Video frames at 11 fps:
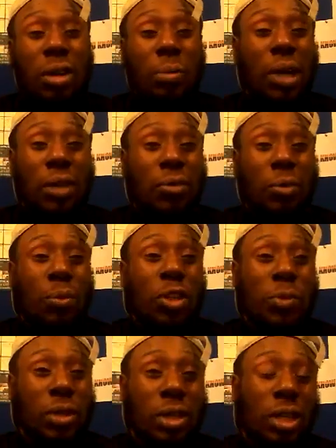back from, where it's
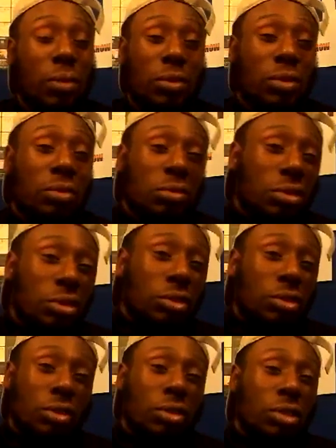been kept.
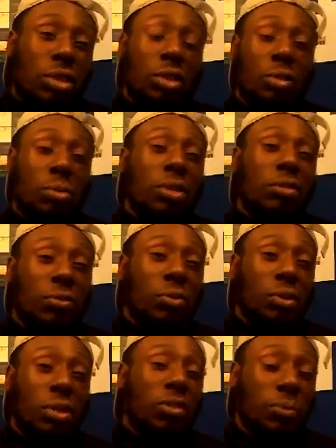Judge said, "Yo, that's his
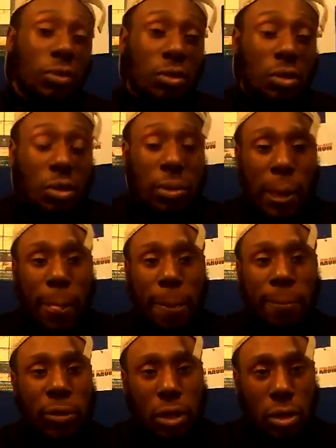void. Give him his car back."
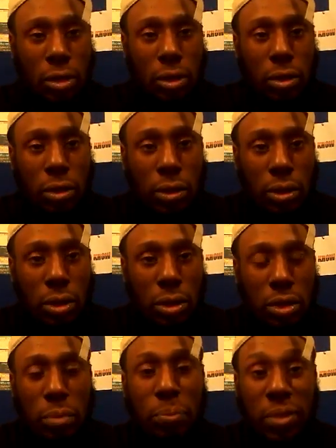Yeah, it's
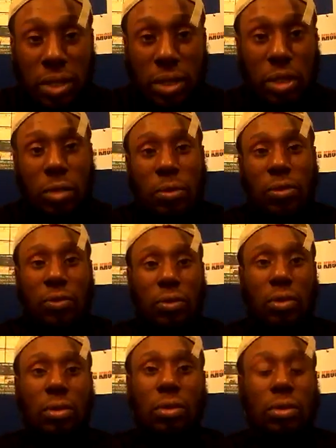his business, bruv.
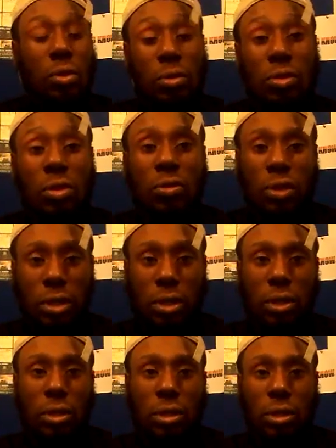Told you already.
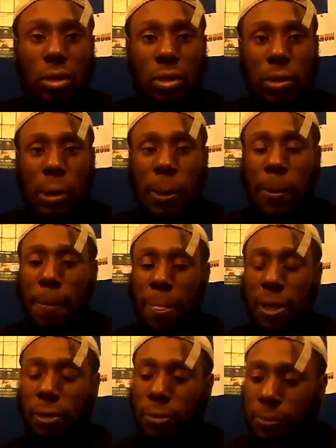
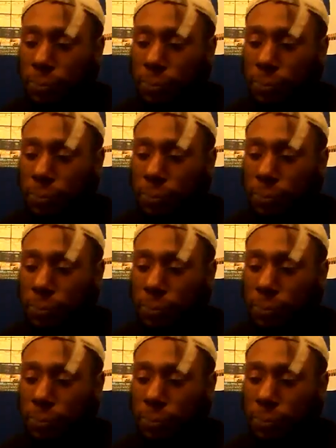Now,